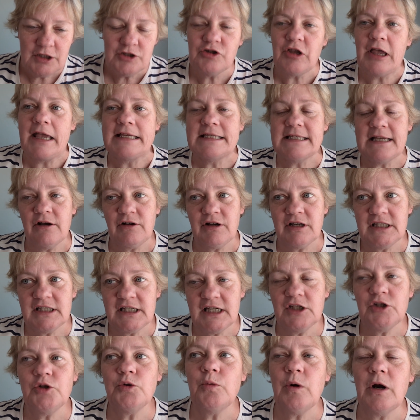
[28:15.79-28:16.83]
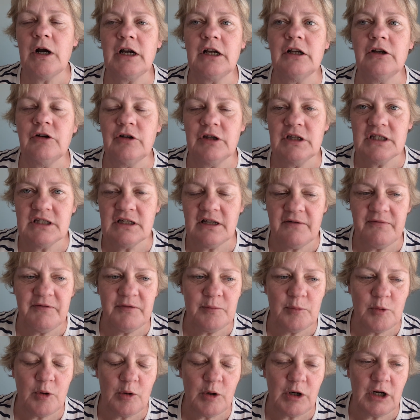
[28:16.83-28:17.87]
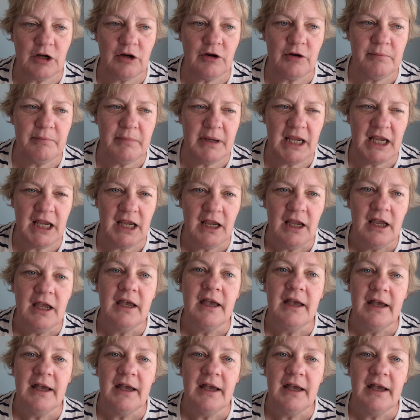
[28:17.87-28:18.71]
So like I say, I'll continue working on the stuff I'm working on in May,